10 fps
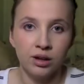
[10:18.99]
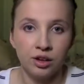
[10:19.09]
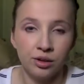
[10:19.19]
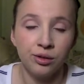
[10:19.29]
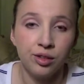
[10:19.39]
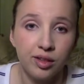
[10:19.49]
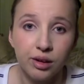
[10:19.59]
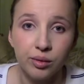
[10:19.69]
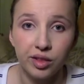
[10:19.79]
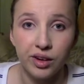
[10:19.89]
To stick
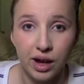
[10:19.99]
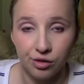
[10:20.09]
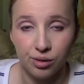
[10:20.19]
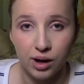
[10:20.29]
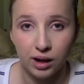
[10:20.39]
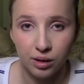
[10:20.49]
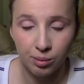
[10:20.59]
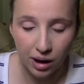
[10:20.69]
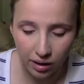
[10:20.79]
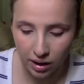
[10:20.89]
with the natural color
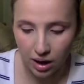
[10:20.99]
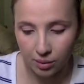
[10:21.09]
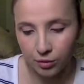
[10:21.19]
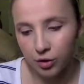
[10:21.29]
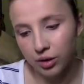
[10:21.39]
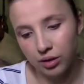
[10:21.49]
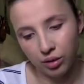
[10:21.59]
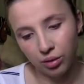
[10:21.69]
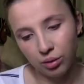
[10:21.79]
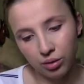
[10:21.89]
palette, I'm going to
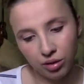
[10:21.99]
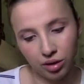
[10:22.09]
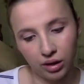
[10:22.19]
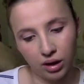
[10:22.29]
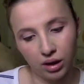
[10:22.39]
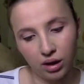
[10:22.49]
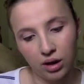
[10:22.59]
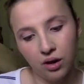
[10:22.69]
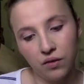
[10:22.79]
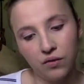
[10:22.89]
use the
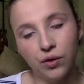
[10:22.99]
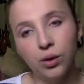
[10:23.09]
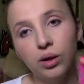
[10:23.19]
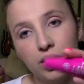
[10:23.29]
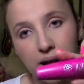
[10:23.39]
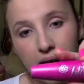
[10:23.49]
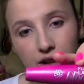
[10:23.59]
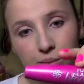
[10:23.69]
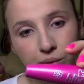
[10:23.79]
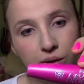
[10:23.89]
Full
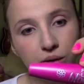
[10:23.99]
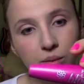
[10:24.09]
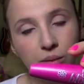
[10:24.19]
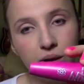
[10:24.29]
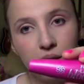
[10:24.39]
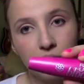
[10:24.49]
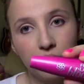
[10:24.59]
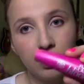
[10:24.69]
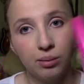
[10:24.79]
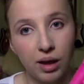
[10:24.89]
Lash Bloom
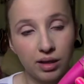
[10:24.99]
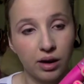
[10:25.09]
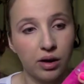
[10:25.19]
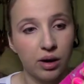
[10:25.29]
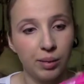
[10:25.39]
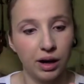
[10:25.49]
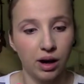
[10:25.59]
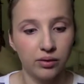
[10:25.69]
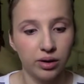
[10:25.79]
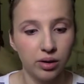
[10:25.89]
mascara by
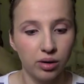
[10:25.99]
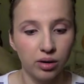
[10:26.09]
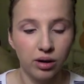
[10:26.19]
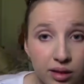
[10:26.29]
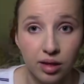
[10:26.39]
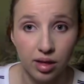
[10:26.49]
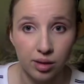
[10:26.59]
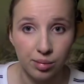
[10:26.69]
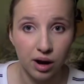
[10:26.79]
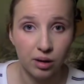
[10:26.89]
CoverGirl. This is a
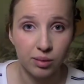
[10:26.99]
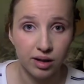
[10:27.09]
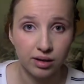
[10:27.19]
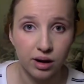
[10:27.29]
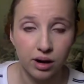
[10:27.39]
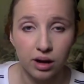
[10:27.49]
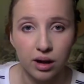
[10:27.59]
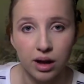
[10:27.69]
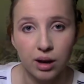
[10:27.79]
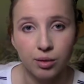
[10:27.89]
brown mascara,
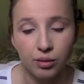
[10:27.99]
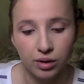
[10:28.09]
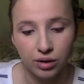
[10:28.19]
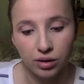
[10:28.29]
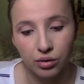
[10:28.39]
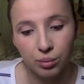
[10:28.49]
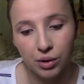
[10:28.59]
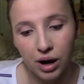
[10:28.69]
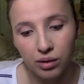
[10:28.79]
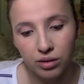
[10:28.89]
and I'm going to use
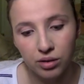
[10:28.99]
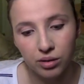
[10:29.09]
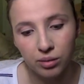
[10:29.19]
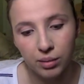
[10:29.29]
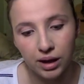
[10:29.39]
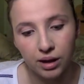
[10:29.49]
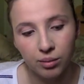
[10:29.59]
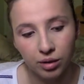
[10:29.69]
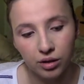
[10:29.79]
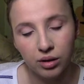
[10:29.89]
brown to make it
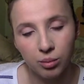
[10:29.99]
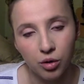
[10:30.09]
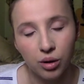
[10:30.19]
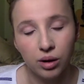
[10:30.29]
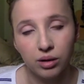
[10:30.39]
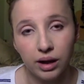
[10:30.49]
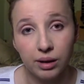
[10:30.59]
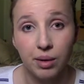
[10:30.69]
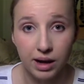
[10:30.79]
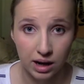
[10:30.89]
look more like
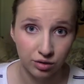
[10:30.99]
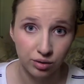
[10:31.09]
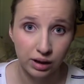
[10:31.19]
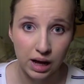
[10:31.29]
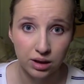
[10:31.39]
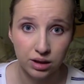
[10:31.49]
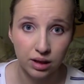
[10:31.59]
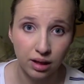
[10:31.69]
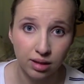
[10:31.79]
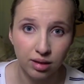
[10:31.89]
my natural lashes
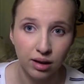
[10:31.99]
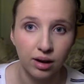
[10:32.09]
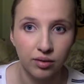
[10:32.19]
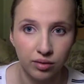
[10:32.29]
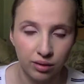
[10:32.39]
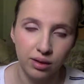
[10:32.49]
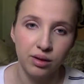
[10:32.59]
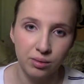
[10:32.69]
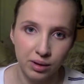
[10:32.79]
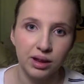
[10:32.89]
instead of
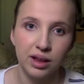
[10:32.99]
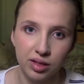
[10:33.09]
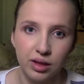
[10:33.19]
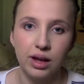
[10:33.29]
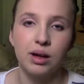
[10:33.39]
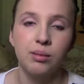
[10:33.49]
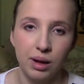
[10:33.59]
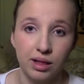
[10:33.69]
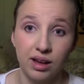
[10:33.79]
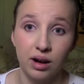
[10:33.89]
really thick
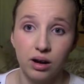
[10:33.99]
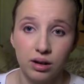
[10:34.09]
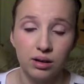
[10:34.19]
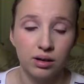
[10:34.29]
mascara.